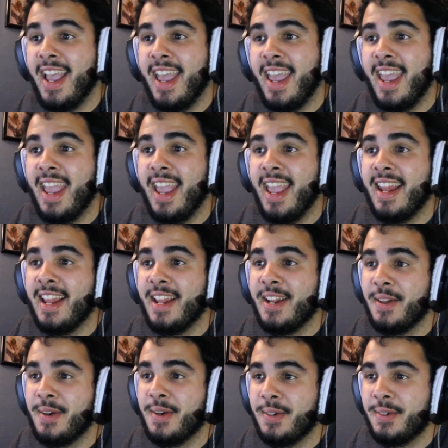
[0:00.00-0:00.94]
And I
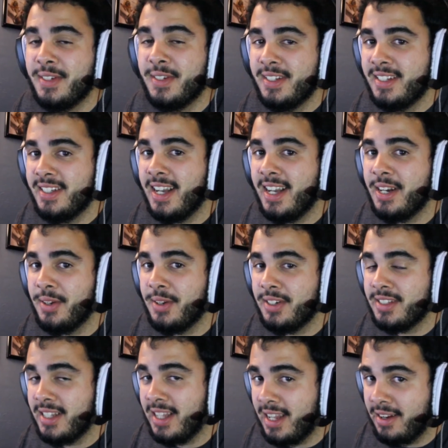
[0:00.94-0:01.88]
know there's a
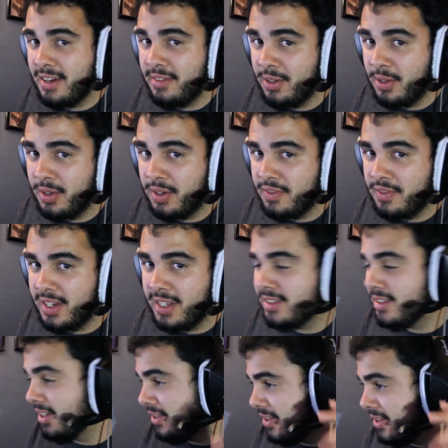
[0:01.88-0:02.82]
lot of Laura fans
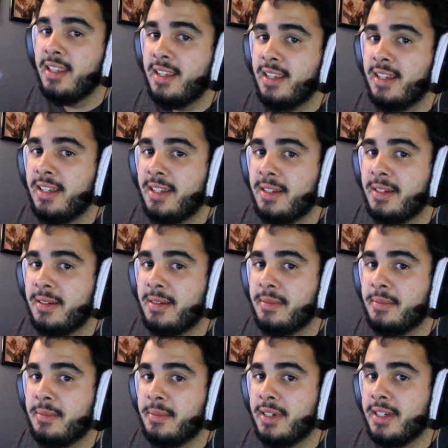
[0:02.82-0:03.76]
out there,
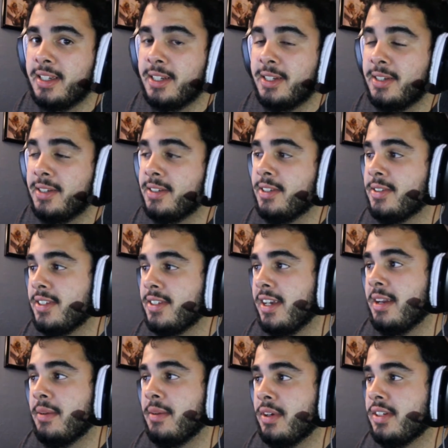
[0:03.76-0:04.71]
but you know, you also gotta
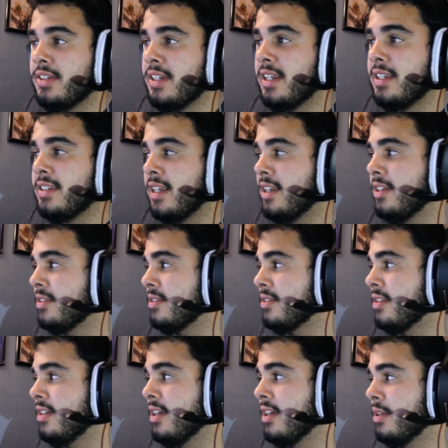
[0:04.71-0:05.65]
appreciate talent,
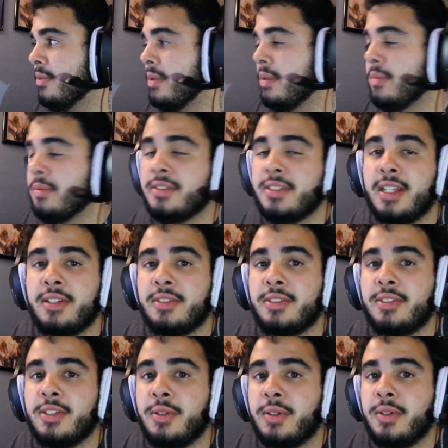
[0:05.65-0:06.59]
other people's talent
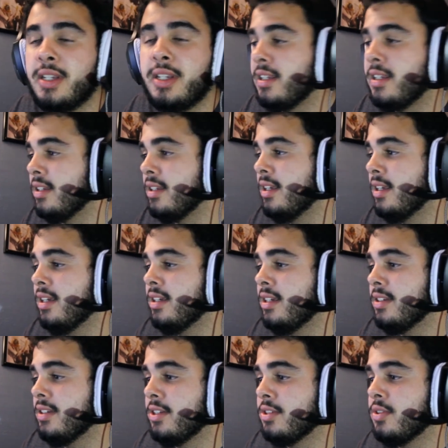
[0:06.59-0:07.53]
too, and
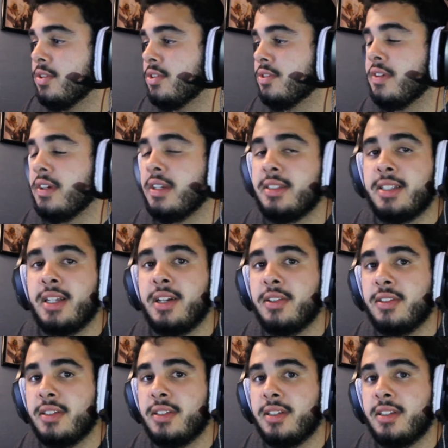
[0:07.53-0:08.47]
this girl's very
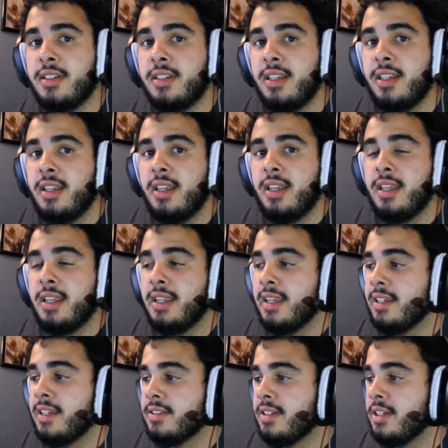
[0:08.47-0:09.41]
talented.
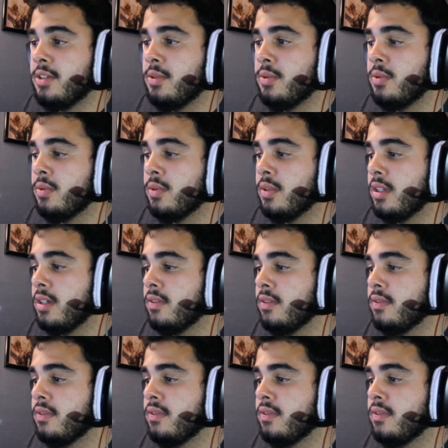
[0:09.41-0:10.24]
Yes, I do love